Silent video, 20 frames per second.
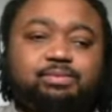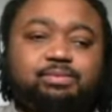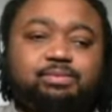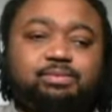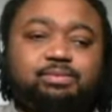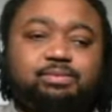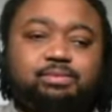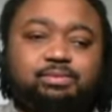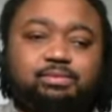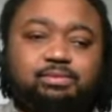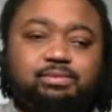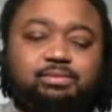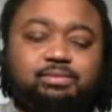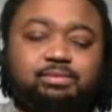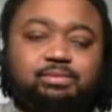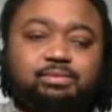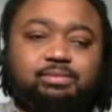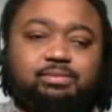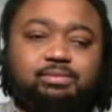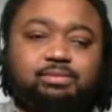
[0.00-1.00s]

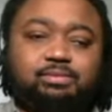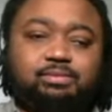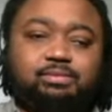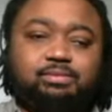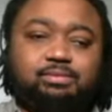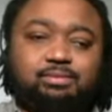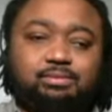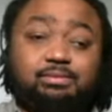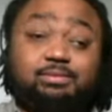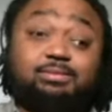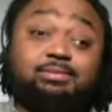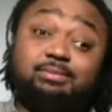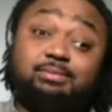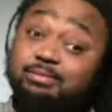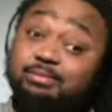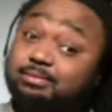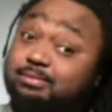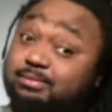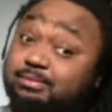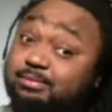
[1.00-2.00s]

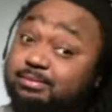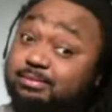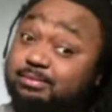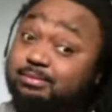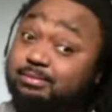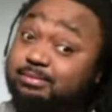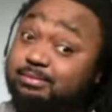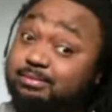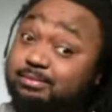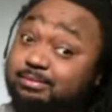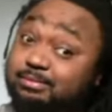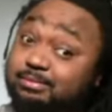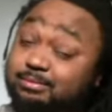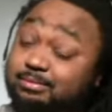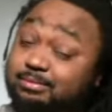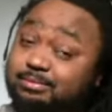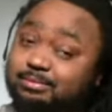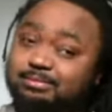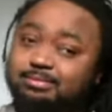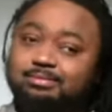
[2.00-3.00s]

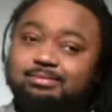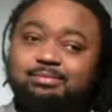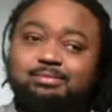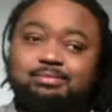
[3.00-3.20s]
(silent)